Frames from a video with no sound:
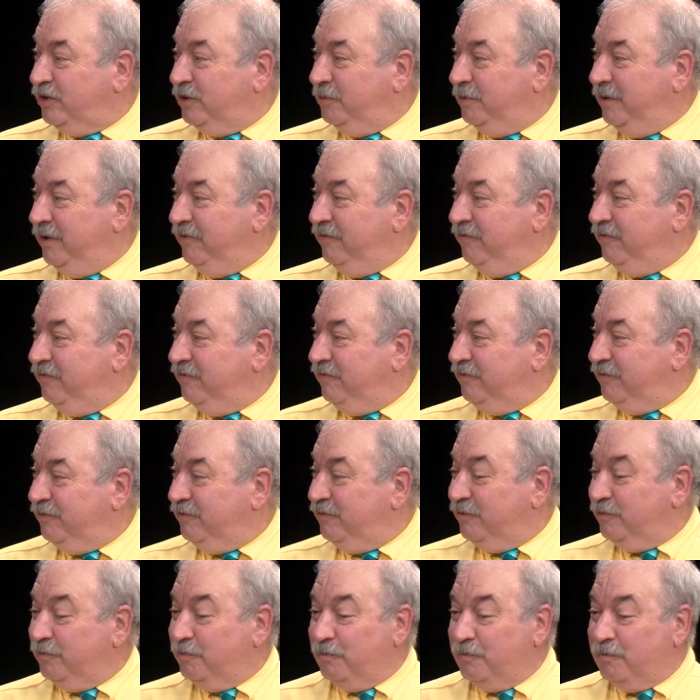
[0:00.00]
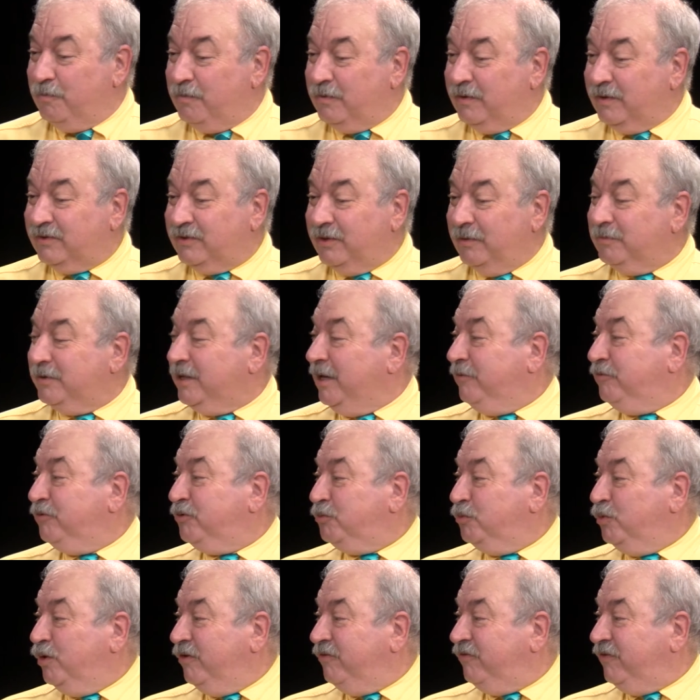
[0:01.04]
to be
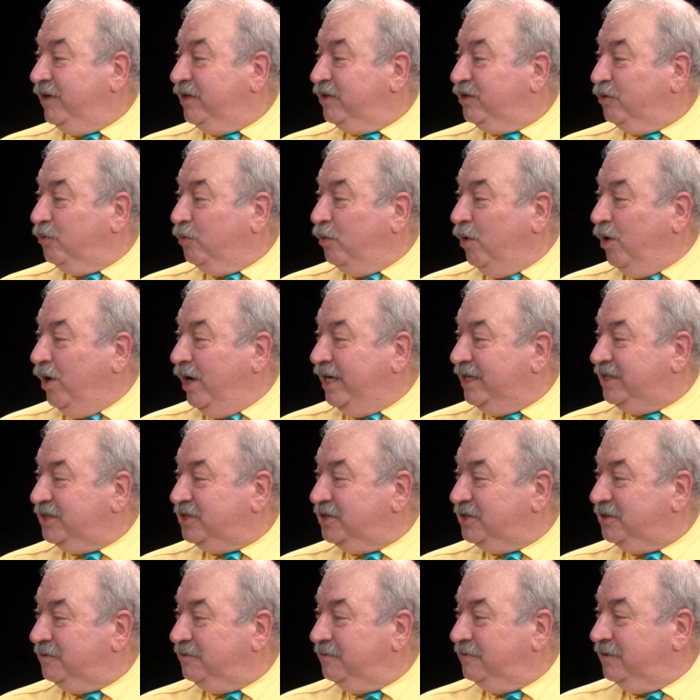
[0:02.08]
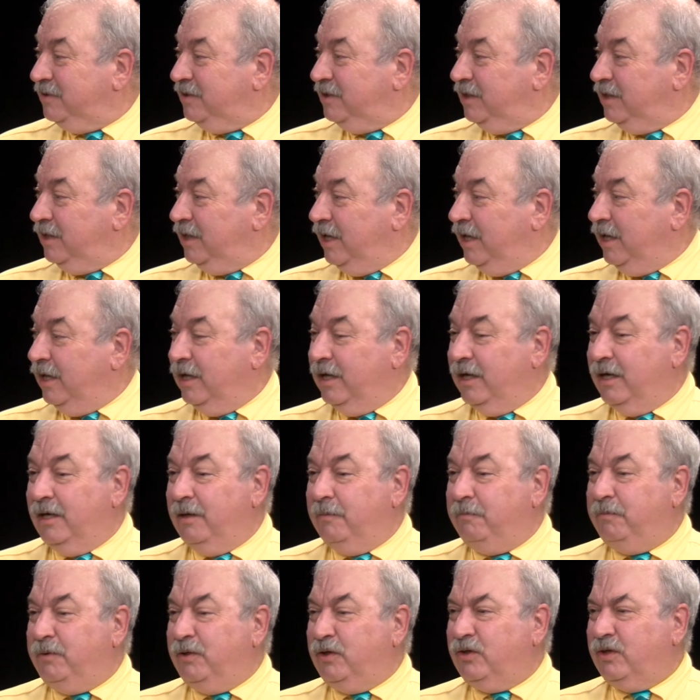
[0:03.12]
sometimes more fun to watch,
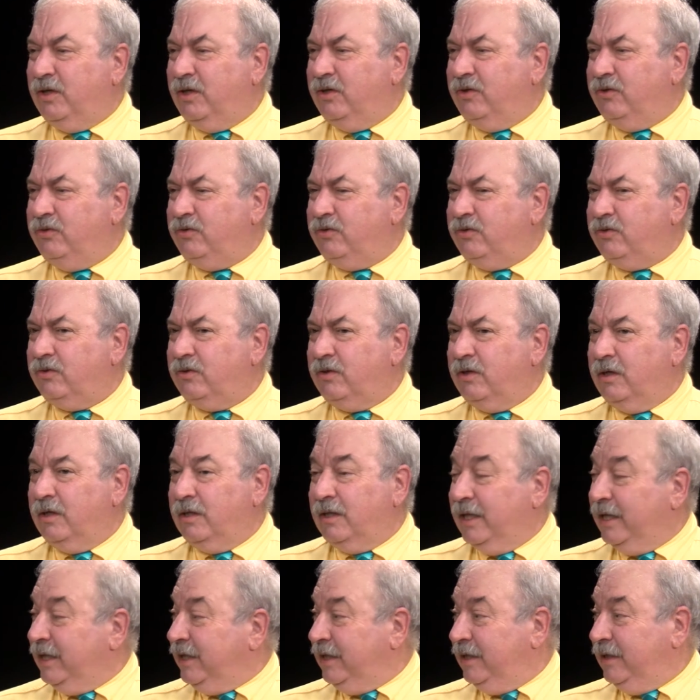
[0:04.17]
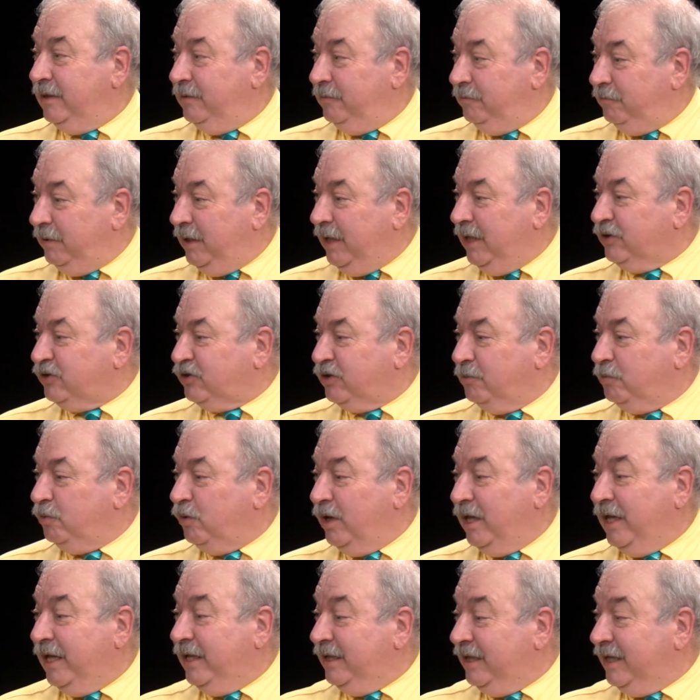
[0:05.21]
because, like in
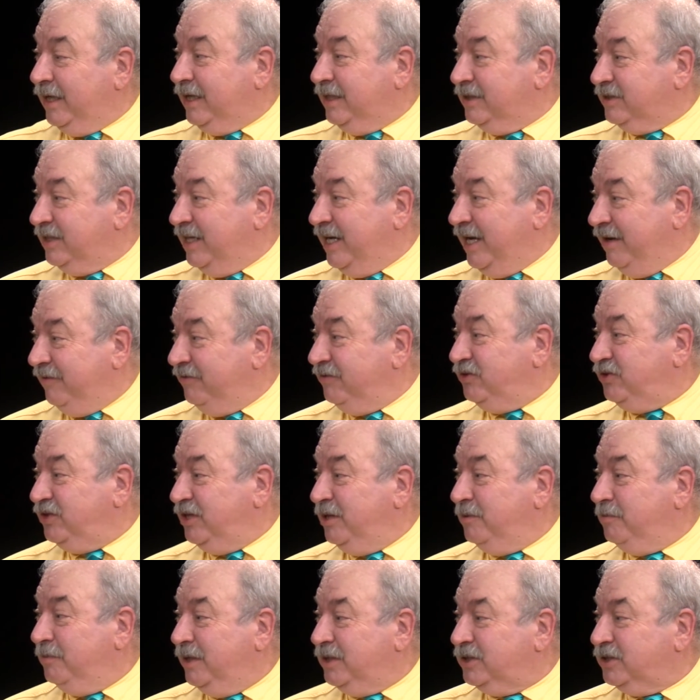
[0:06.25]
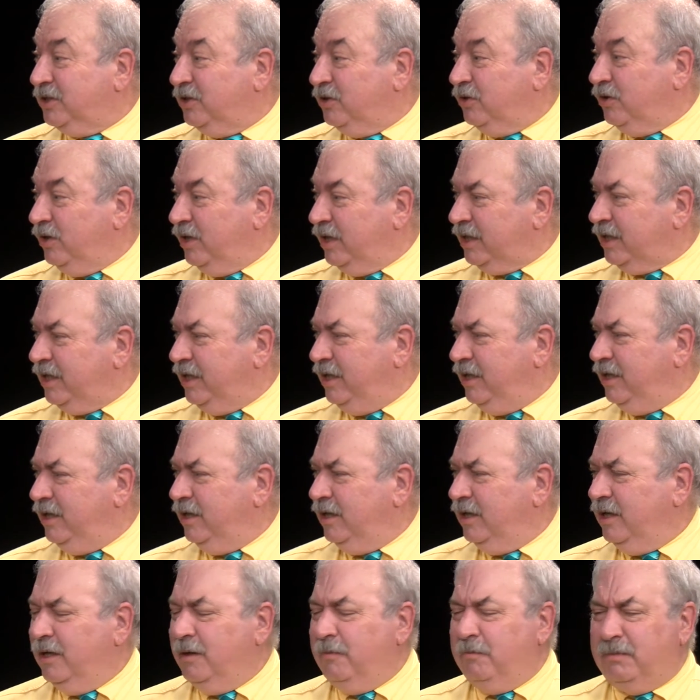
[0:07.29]
basketball, like I say, I haven't seen much in hockey,
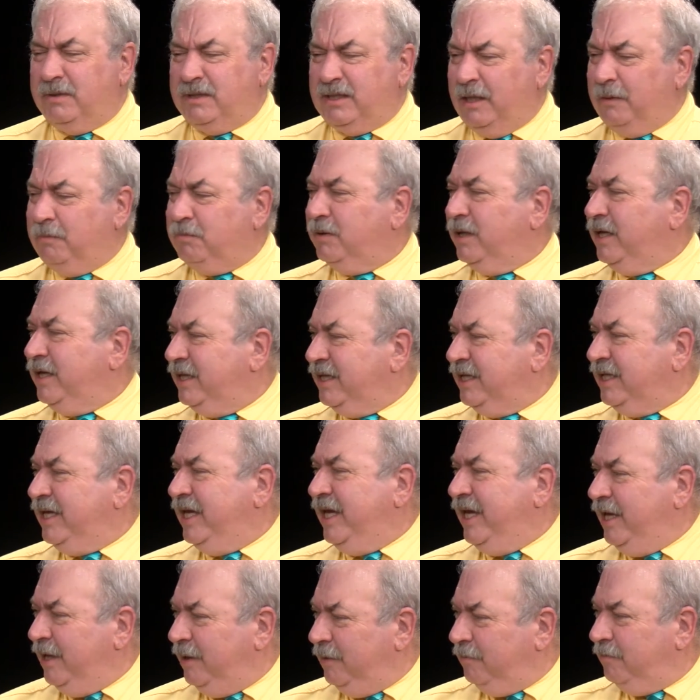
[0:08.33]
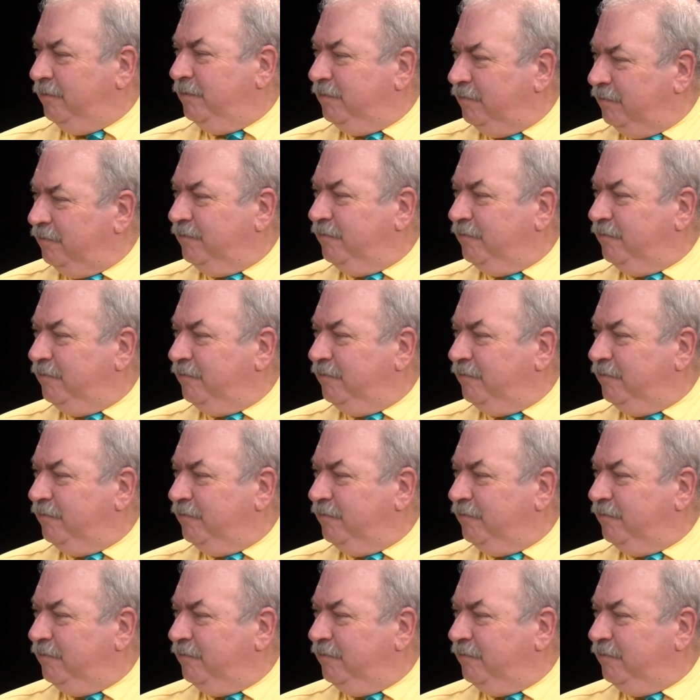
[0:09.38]
but they play the game.